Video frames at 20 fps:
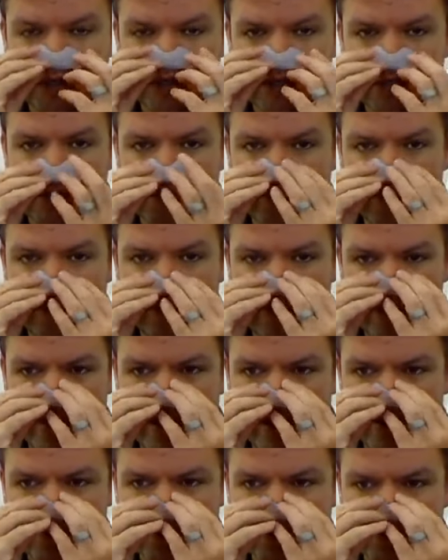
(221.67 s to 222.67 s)
It's very,
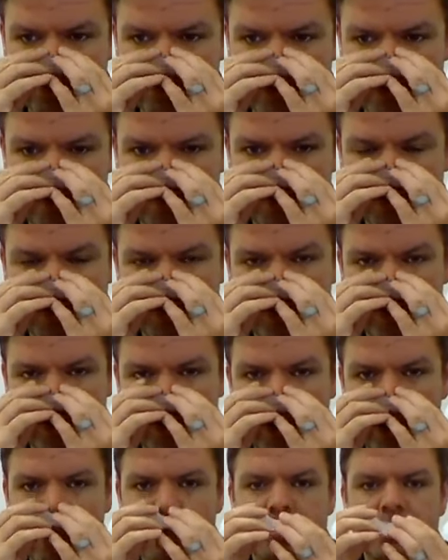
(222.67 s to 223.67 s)
it feels very
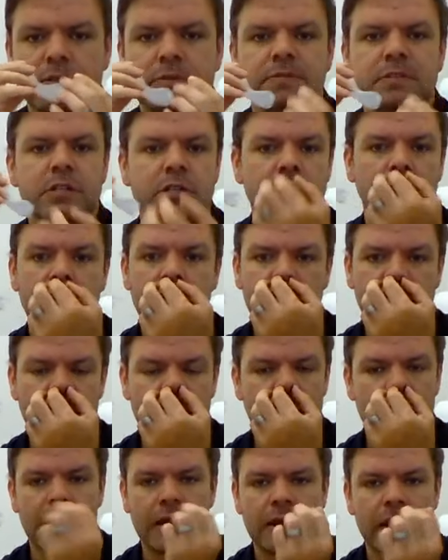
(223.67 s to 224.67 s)
nice, and you don't get
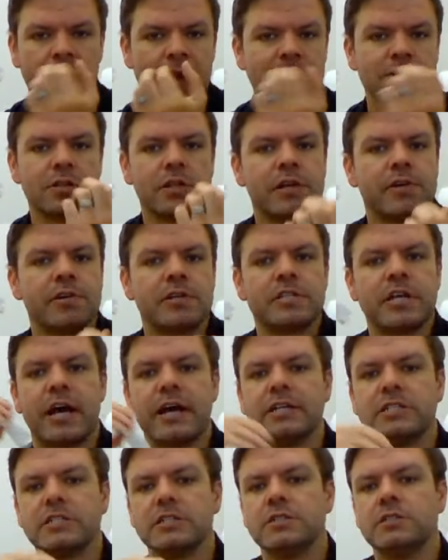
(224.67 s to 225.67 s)
any nasal
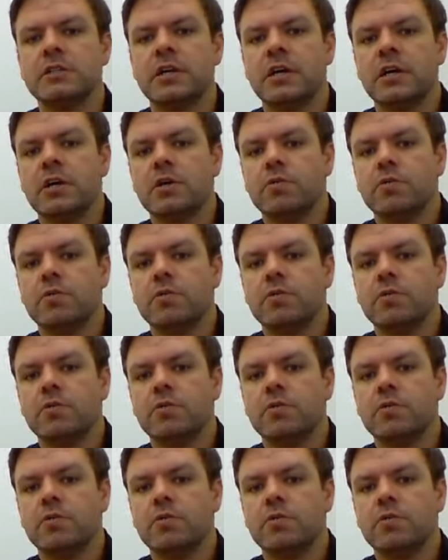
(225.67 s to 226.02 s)
irritation,